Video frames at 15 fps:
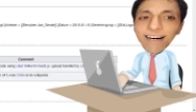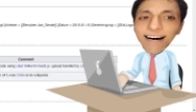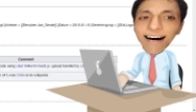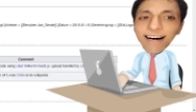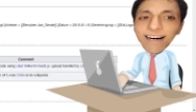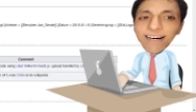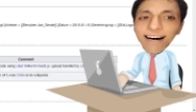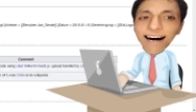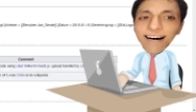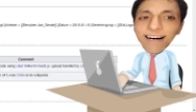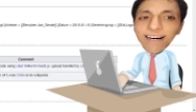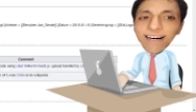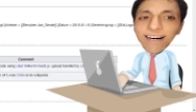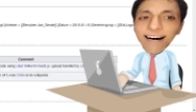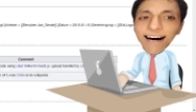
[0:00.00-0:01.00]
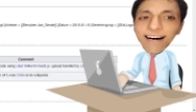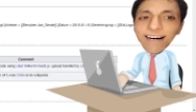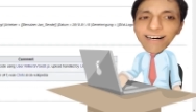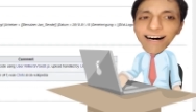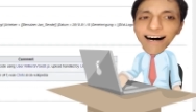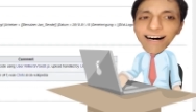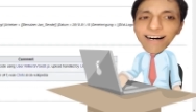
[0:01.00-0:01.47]
no worries, you
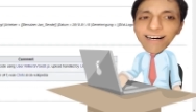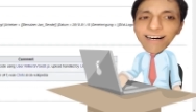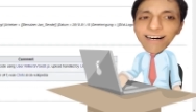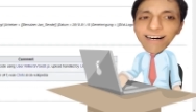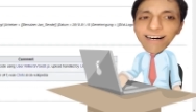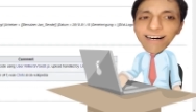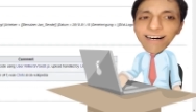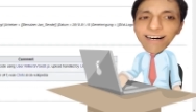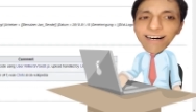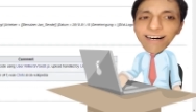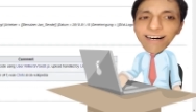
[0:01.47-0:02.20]
can still use it,